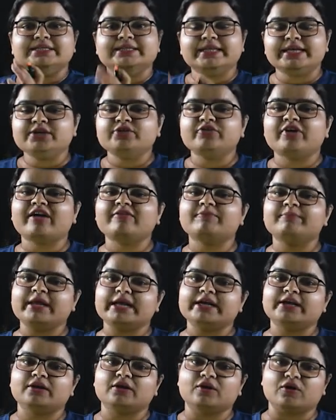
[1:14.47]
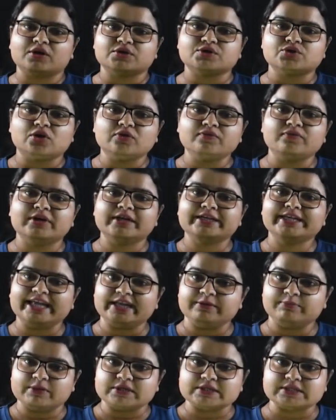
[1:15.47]
then you have made a loss of
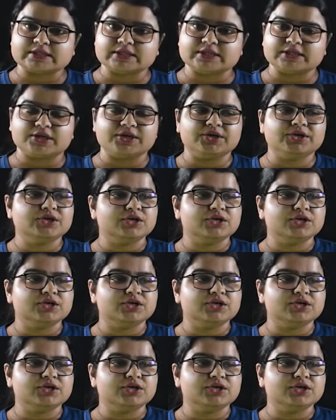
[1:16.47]
10%.